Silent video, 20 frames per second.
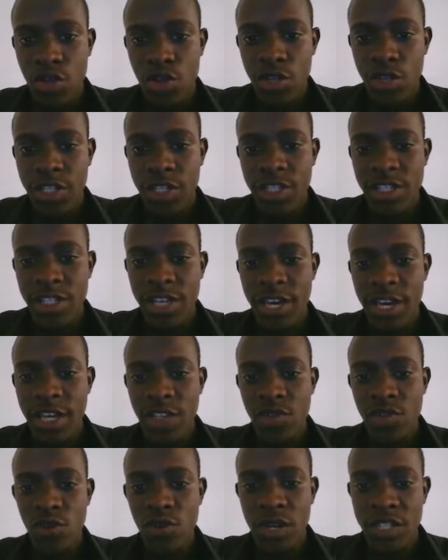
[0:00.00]
so in this
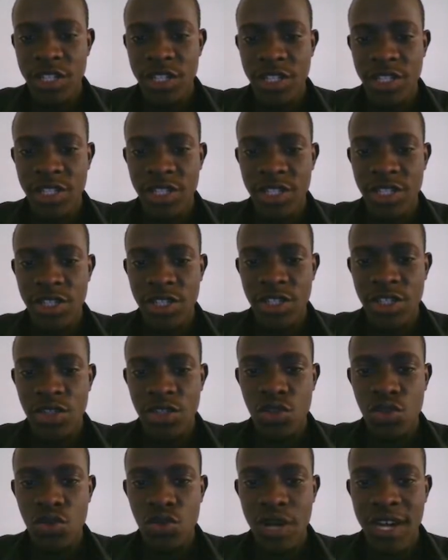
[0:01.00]
case what it needs
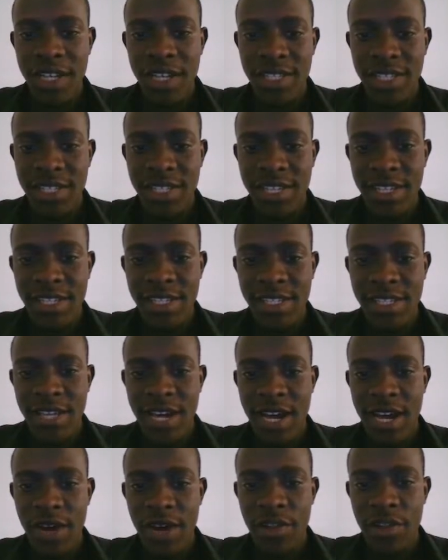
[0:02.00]
is to access
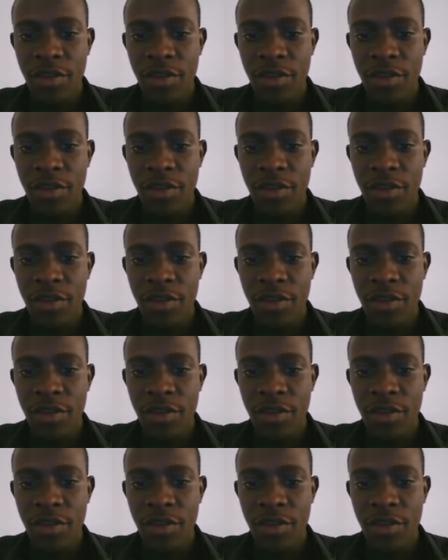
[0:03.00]
uh,